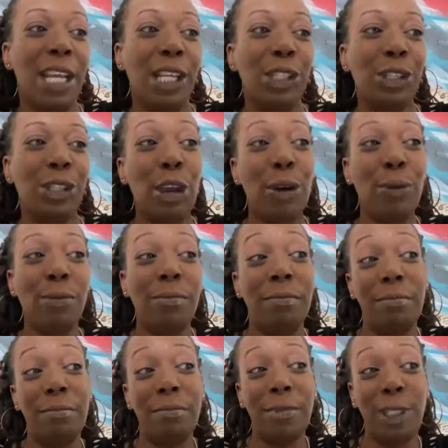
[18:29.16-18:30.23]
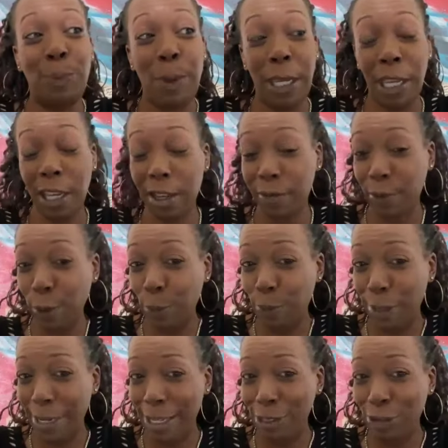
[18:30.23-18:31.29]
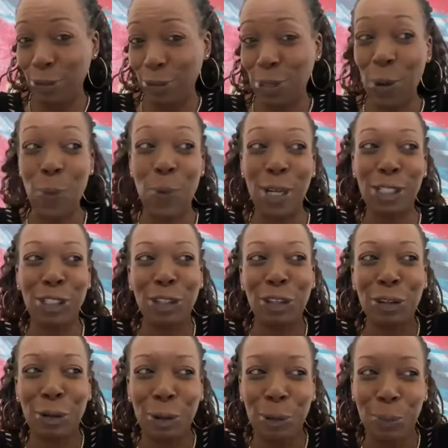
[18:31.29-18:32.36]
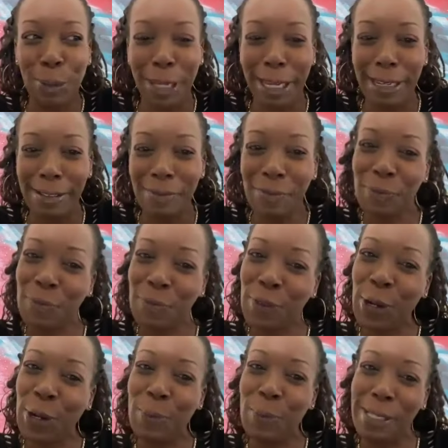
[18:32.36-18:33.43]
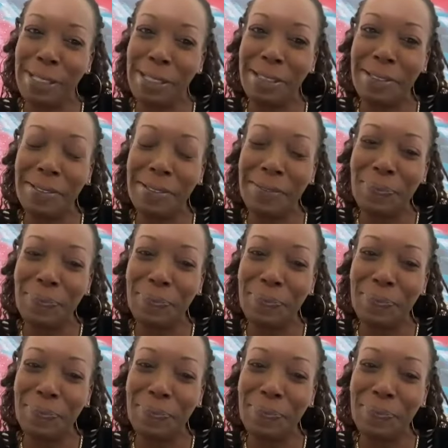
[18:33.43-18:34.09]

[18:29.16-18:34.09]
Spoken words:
So speaking of growth potential, so what's your growth plan for your business?